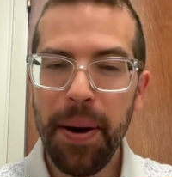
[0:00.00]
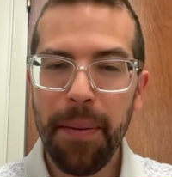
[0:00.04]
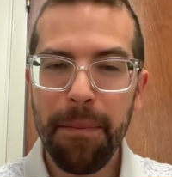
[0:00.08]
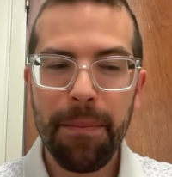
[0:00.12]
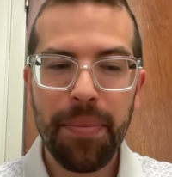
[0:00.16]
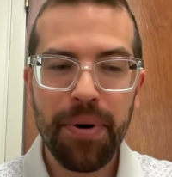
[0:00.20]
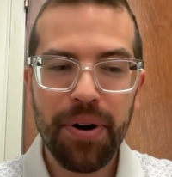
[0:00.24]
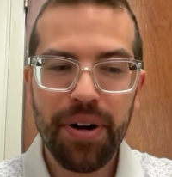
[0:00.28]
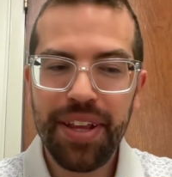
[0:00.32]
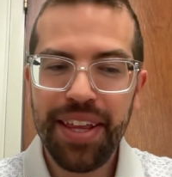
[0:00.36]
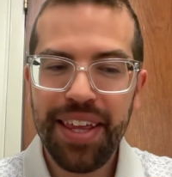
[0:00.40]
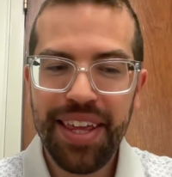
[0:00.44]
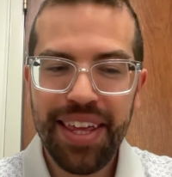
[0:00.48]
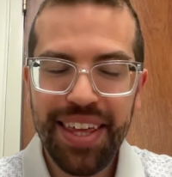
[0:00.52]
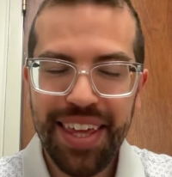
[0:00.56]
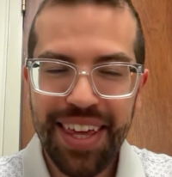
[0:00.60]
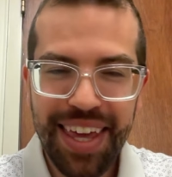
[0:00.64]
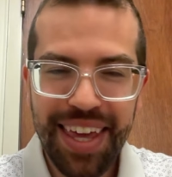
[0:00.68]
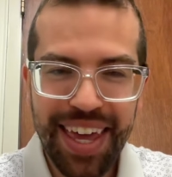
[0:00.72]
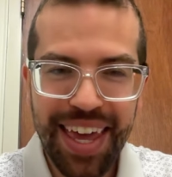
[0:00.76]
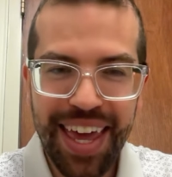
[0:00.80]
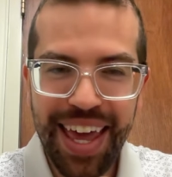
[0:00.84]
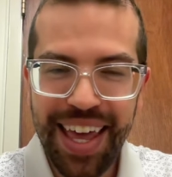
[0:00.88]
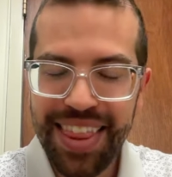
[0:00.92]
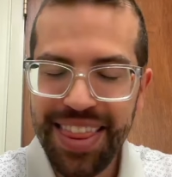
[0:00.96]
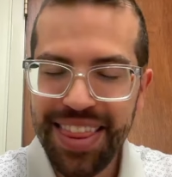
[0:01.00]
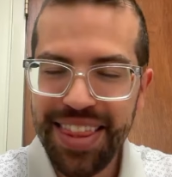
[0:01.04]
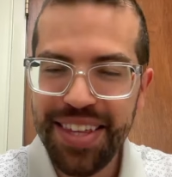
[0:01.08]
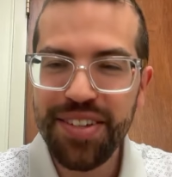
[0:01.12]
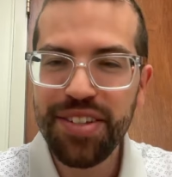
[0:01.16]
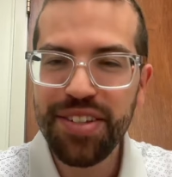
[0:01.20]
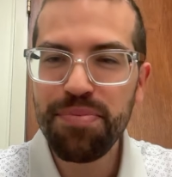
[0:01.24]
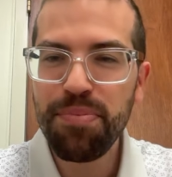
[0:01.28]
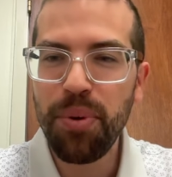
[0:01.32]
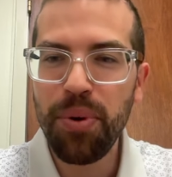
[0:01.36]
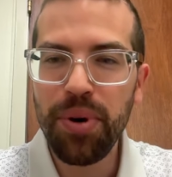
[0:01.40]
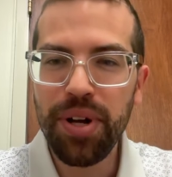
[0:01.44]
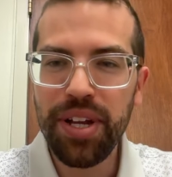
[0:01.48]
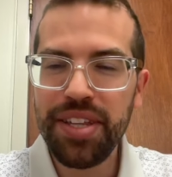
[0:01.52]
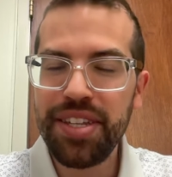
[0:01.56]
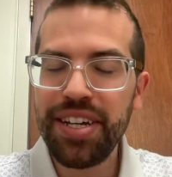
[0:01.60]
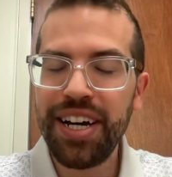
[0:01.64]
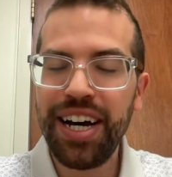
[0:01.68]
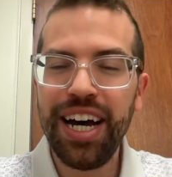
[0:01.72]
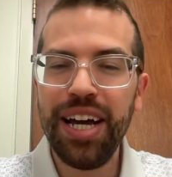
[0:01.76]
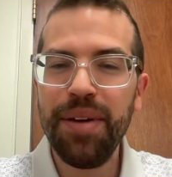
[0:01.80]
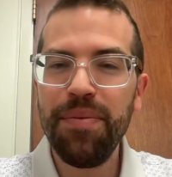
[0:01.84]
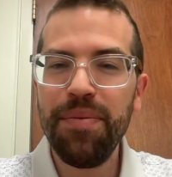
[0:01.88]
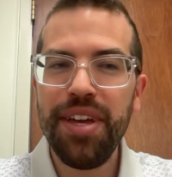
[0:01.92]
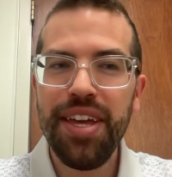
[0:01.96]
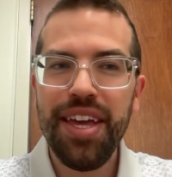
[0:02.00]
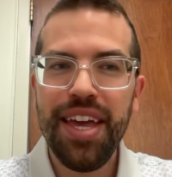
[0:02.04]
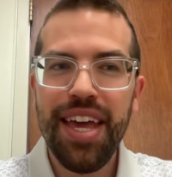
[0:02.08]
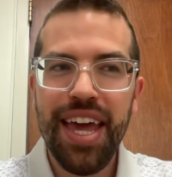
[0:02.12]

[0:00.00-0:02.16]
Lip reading: But at this point in time,